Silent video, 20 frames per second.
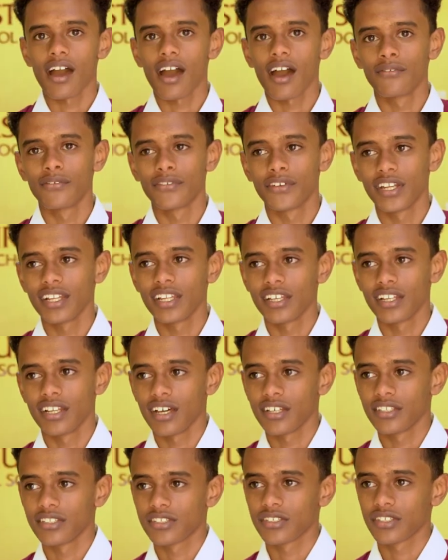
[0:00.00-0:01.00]
I've really
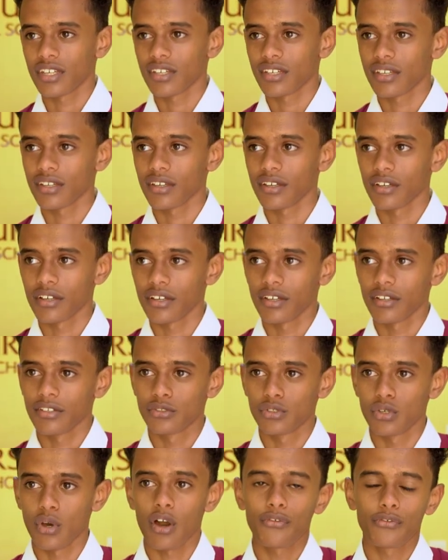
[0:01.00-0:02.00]
learned
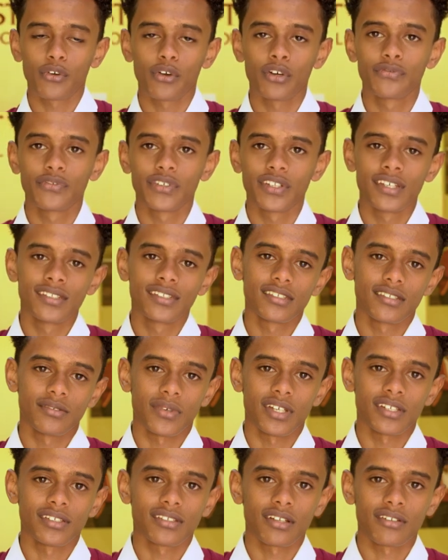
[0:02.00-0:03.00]
to have confidence
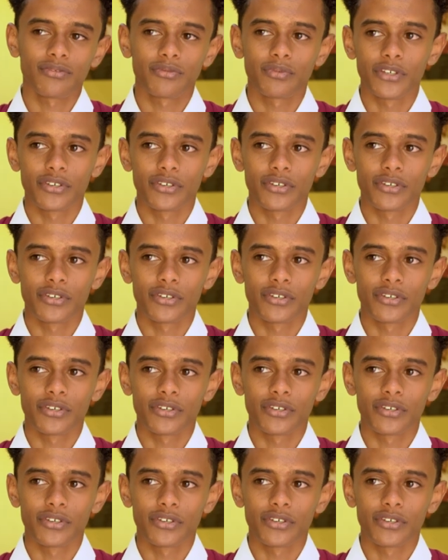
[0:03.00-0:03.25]
in myself,